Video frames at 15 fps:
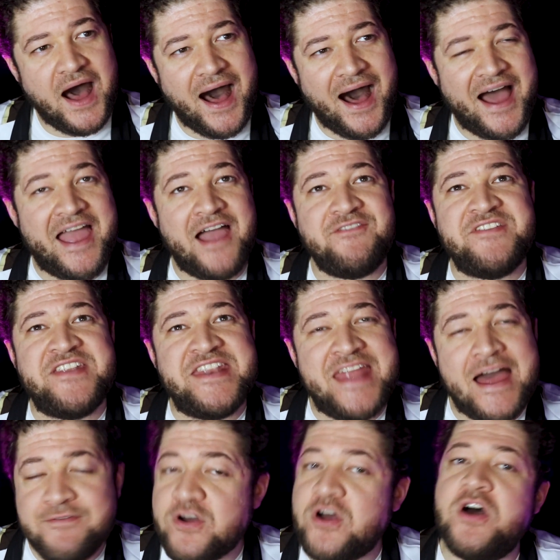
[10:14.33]
I have
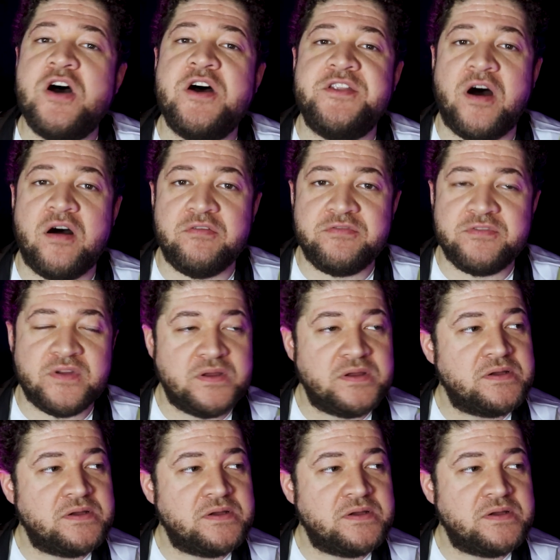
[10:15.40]
never heard of